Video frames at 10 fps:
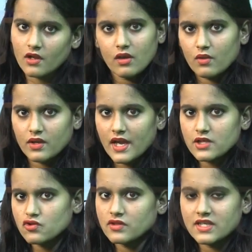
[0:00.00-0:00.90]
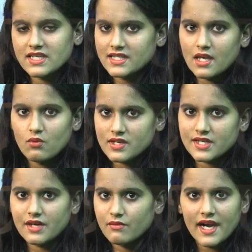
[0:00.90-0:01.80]
Okay, so the C was a
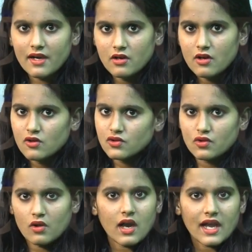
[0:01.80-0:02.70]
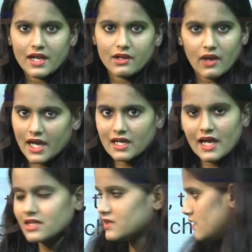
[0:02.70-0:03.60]
dividend, so I can write like